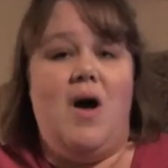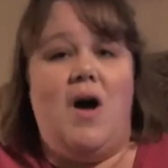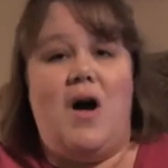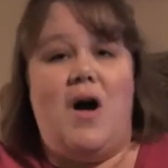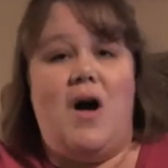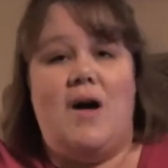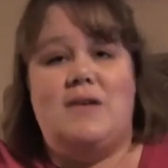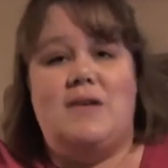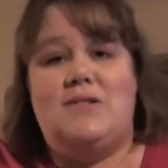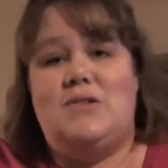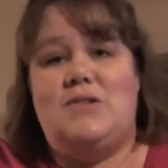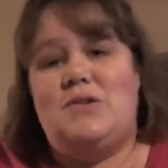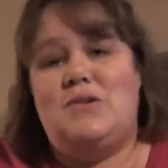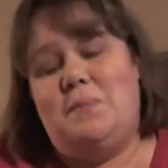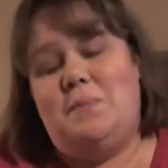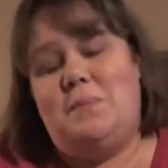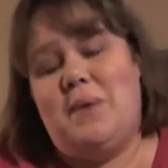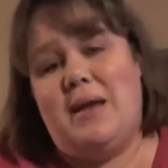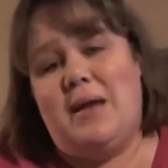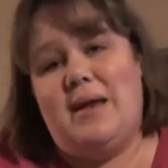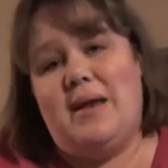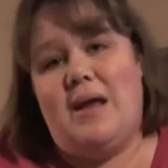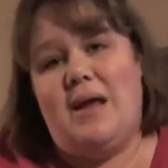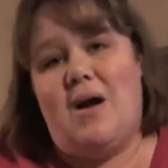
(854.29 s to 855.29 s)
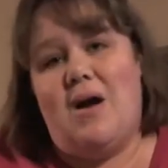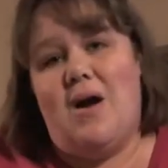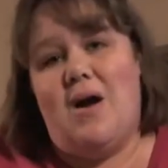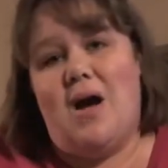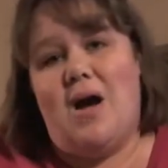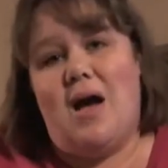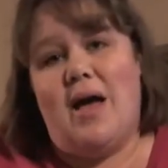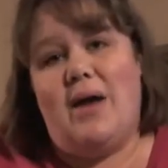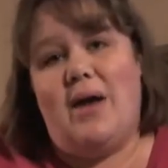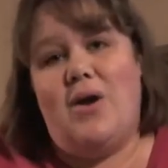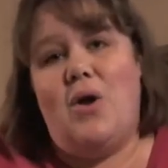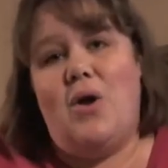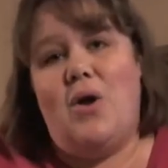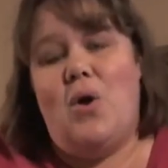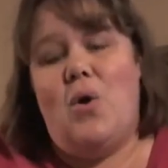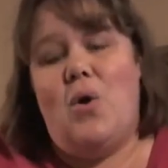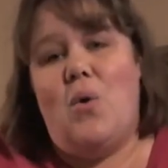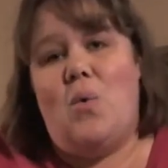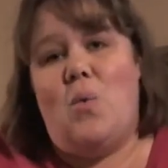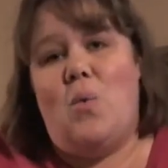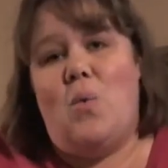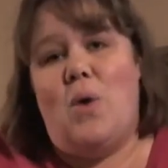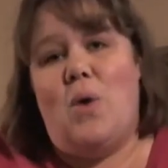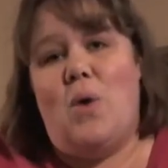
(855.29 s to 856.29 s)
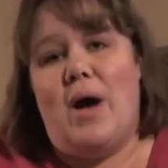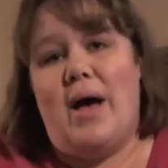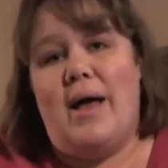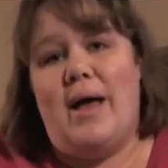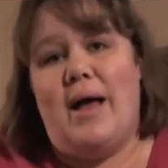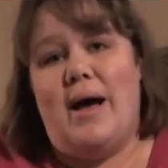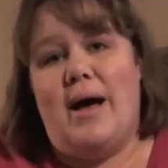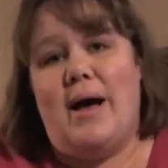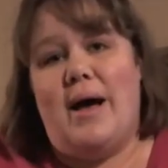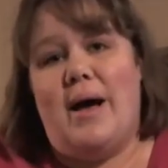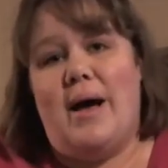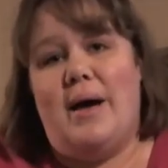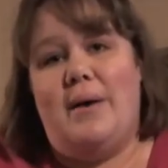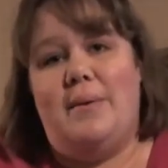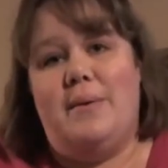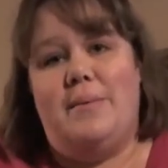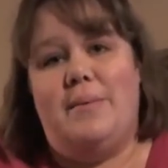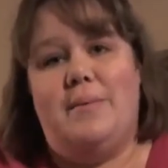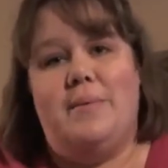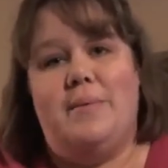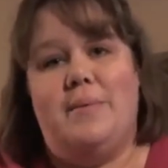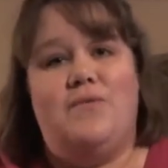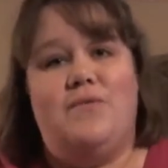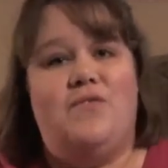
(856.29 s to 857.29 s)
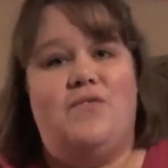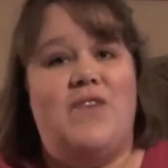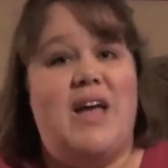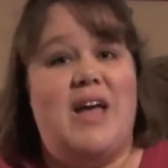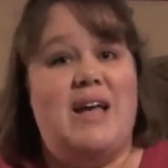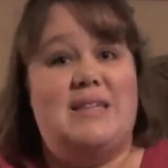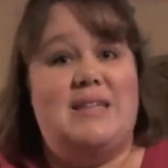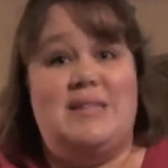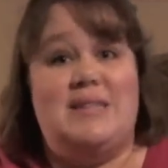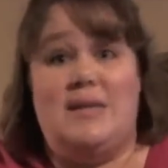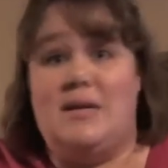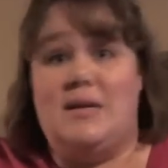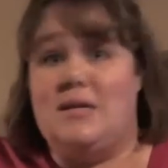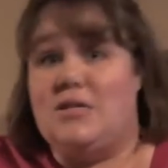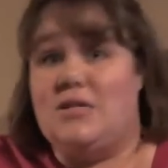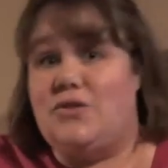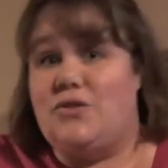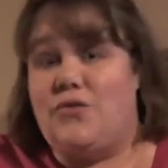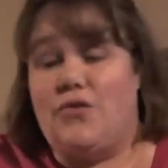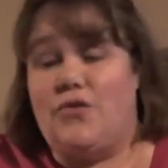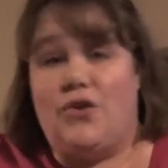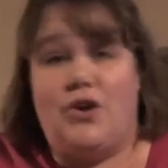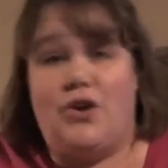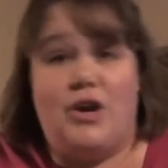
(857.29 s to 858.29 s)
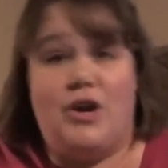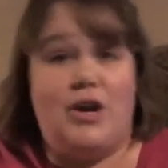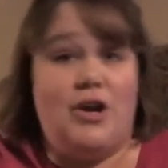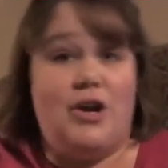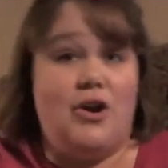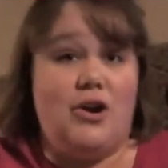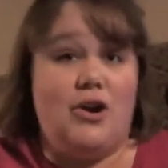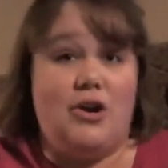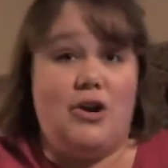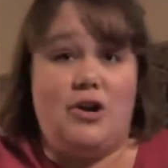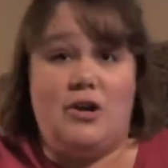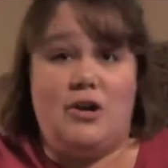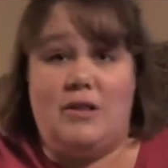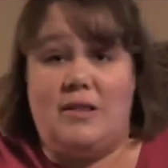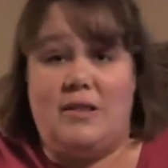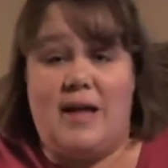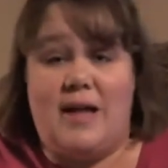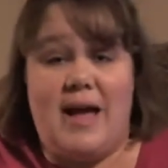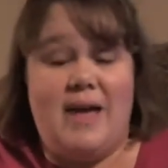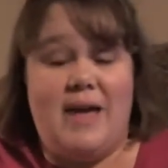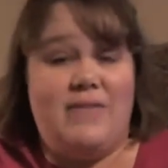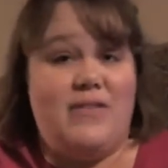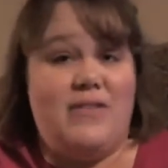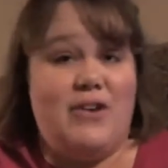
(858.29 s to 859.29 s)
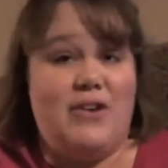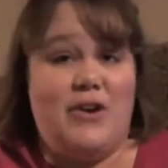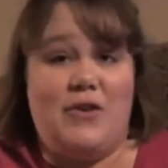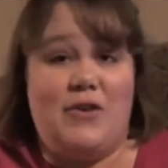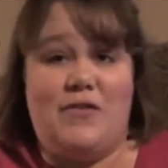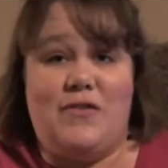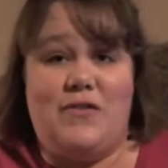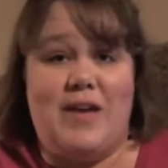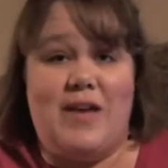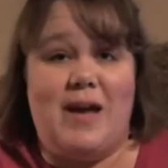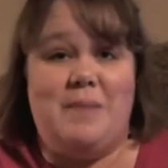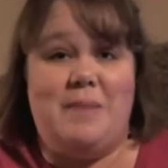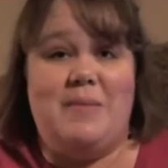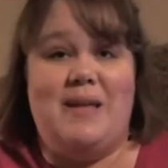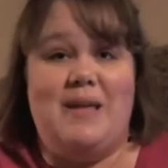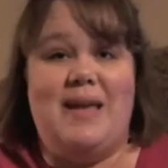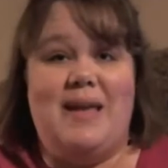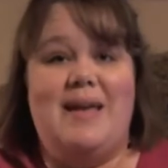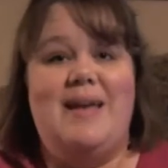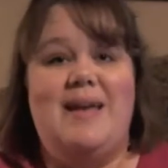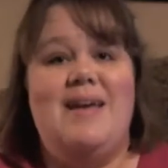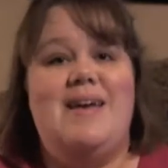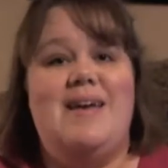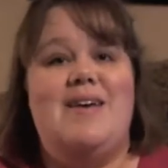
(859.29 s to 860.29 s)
Also, depending on what phase it is for your life and your family,